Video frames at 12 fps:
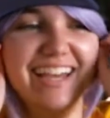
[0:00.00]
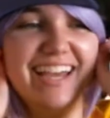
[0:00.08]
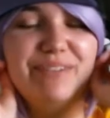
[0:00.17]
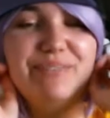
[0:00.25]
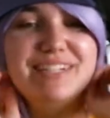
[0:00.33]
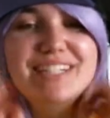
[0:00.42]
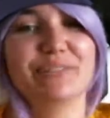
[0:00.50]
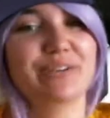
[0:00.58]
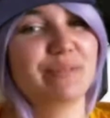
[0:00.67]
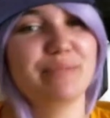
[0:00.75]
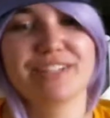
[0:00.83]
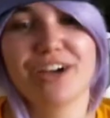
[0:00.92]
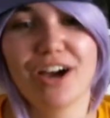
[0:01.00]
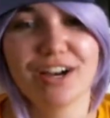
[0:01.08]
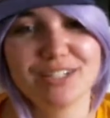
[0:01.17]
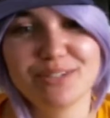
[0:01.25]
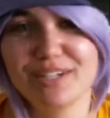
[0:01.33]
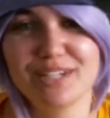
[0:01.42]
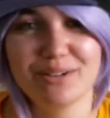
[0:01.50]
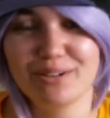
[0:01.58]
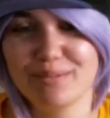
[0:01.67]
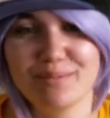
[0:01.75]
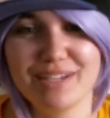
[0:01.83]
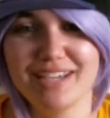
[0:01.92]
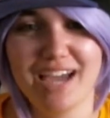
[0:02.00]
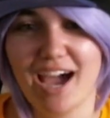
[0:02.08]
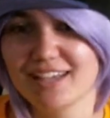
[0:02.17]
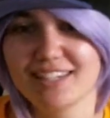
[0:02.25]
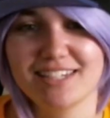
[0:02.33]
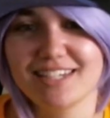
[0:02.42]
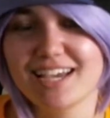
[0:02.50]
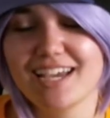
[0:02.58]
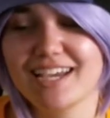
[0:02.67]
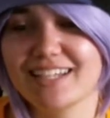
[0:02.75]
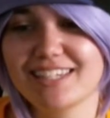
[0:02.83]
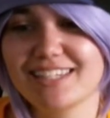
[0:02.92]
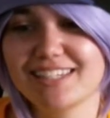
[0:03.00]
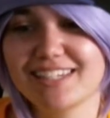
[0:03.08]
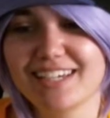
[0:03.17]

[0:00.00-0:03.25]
and we didn't want to be talked to, we didn't want to be asked to dance,